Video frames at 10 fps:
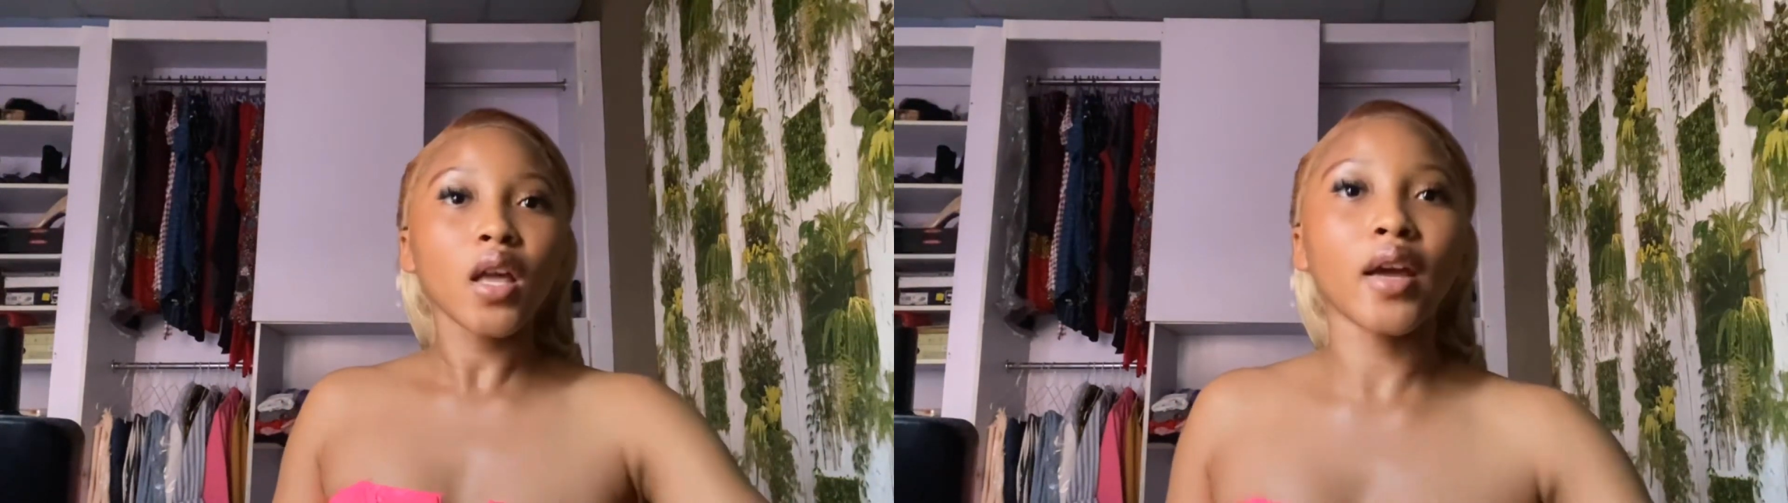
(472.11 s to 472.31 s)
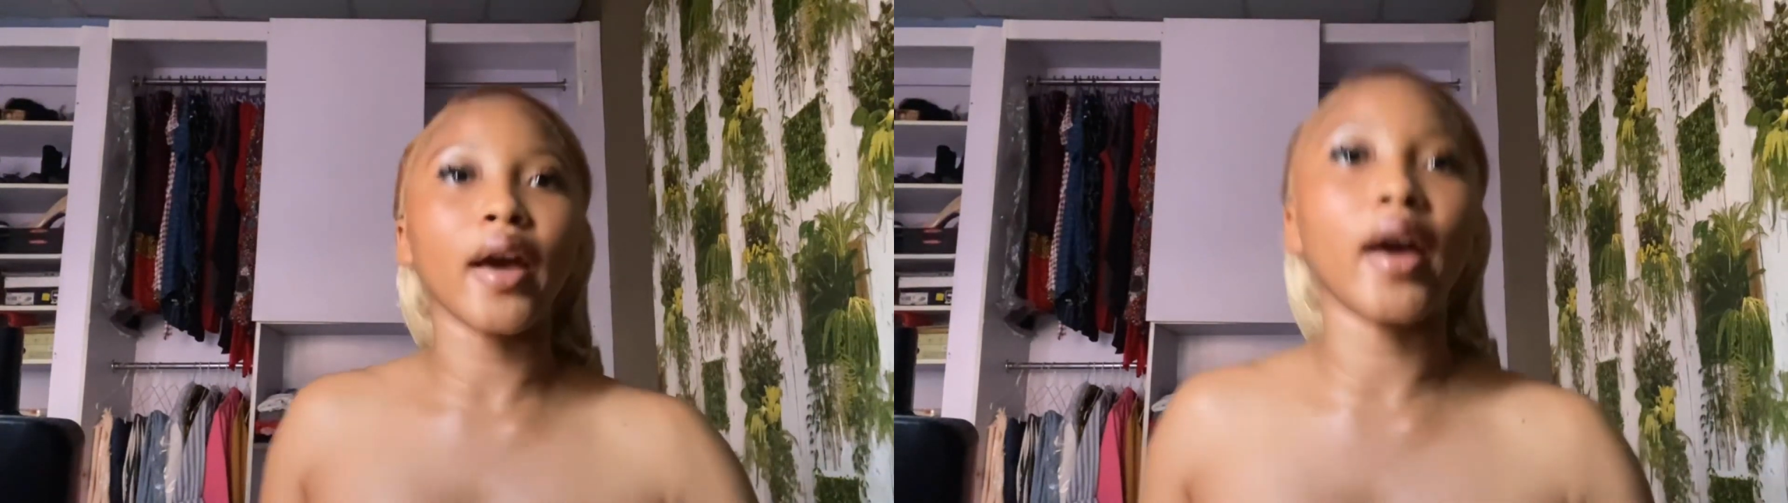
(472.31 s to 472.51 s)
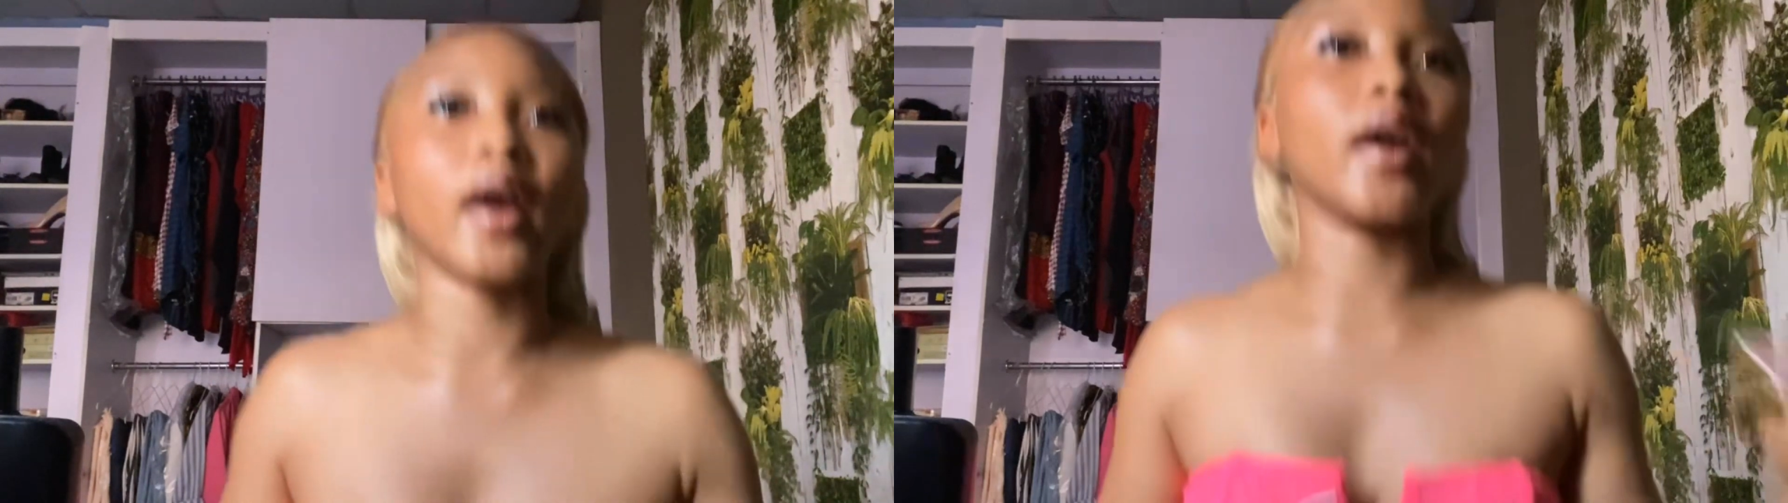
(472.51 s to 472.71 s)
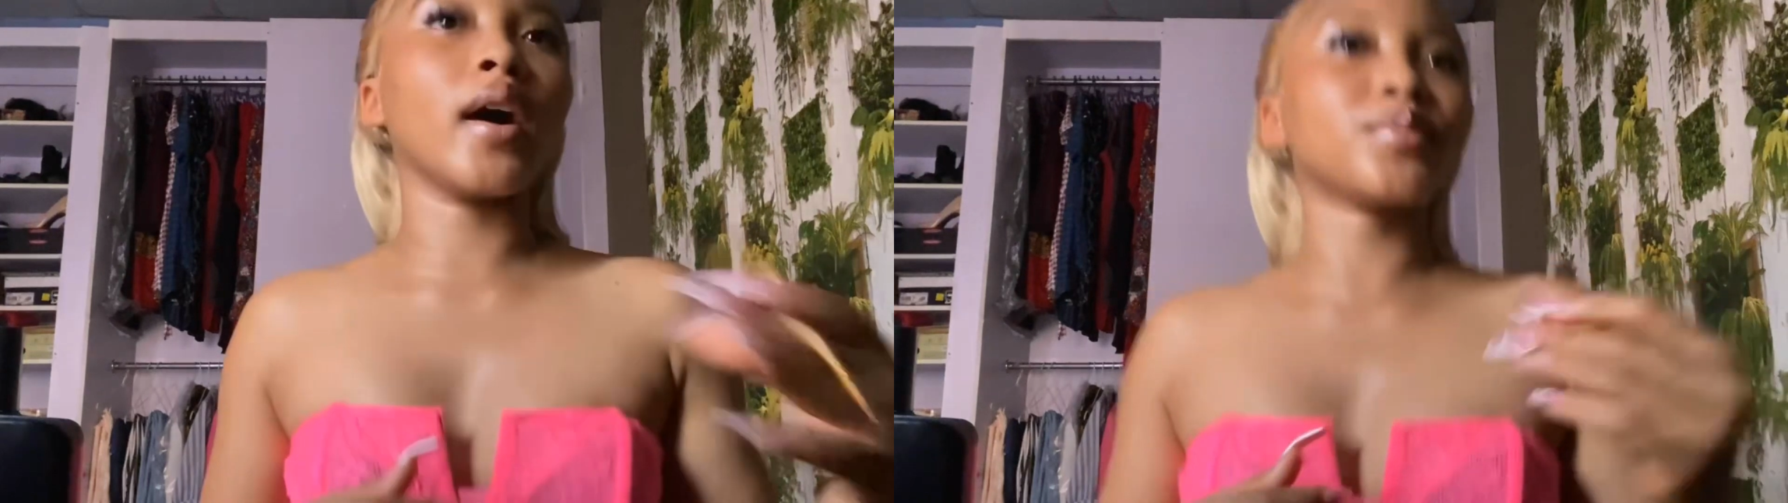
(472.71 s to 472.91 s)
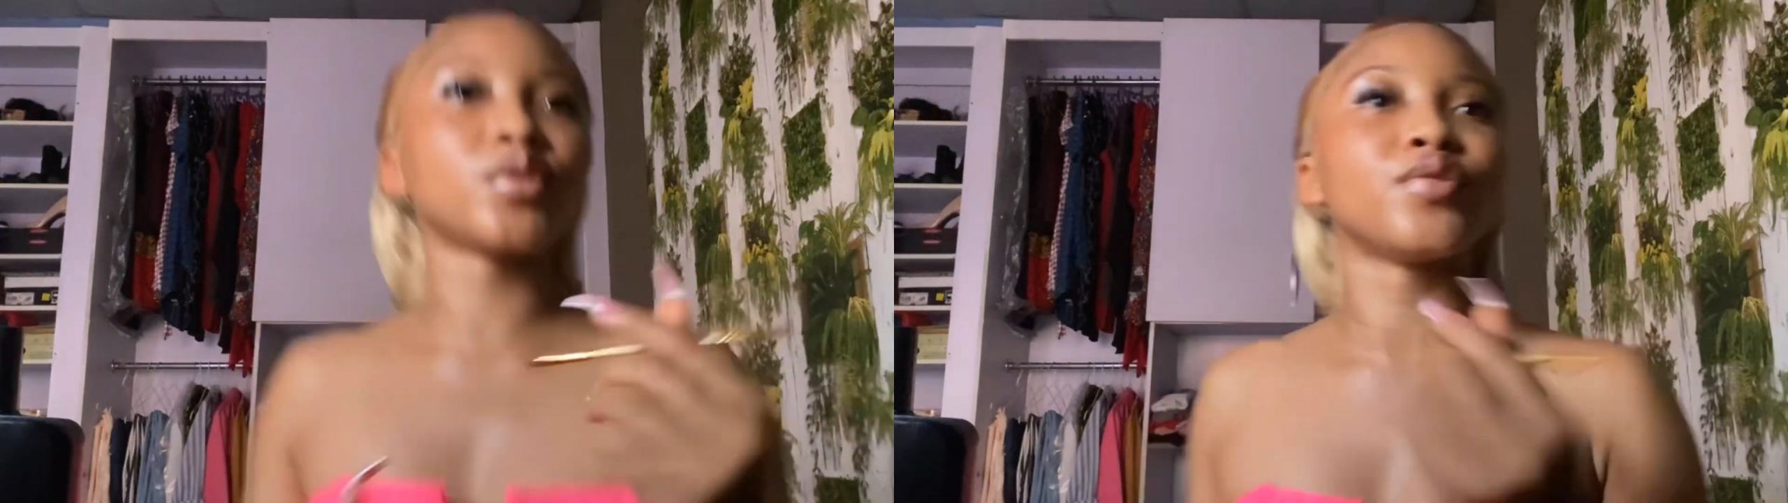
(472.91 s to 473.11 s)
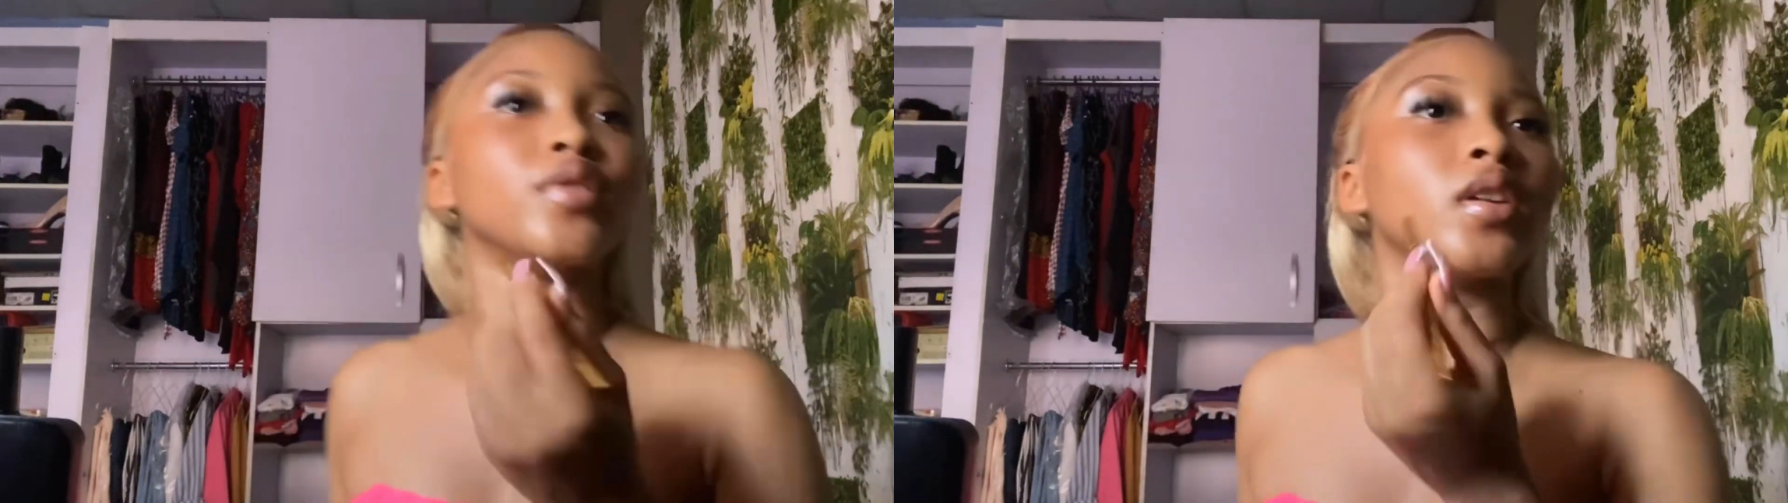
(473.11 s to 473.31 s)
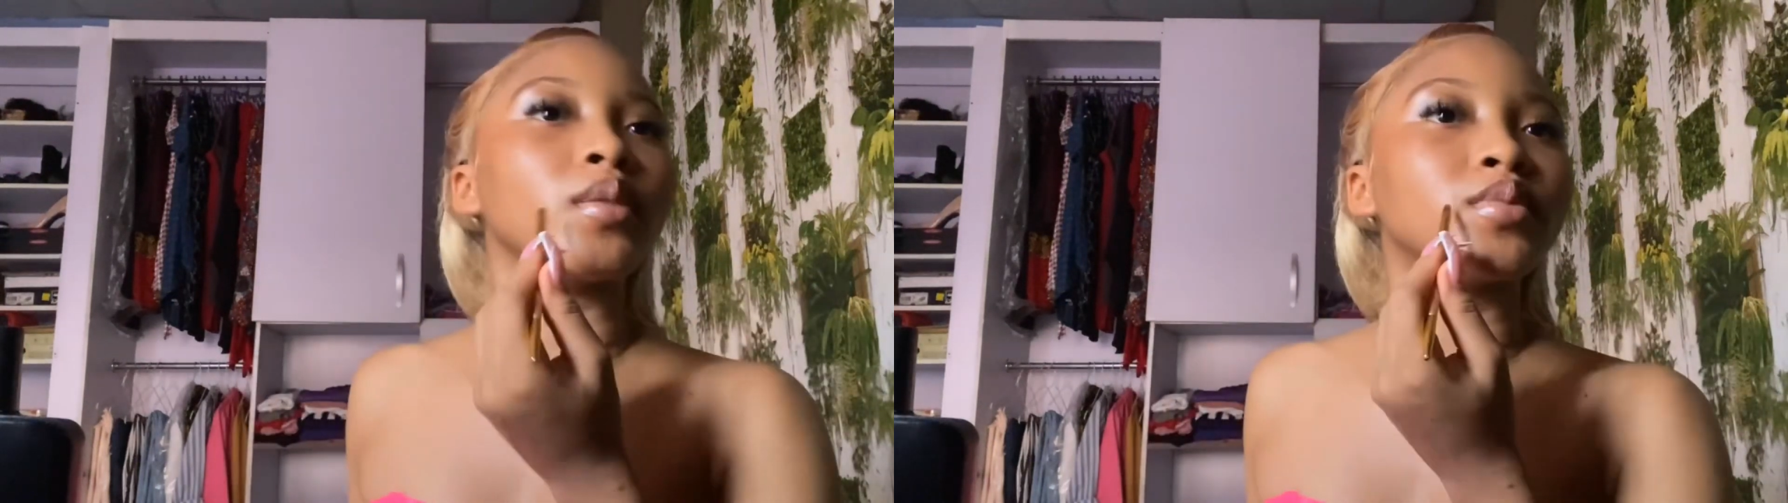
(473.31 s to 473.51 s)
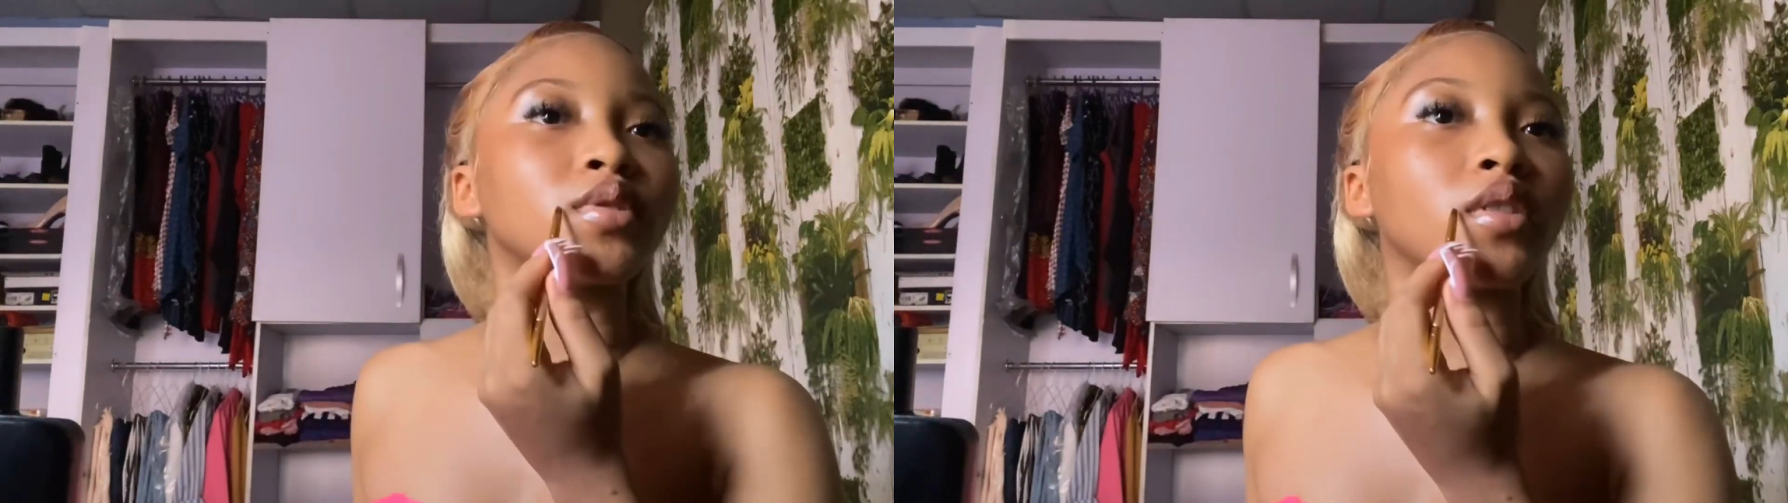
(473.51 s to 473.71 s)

Yeah, I'm so, I'm so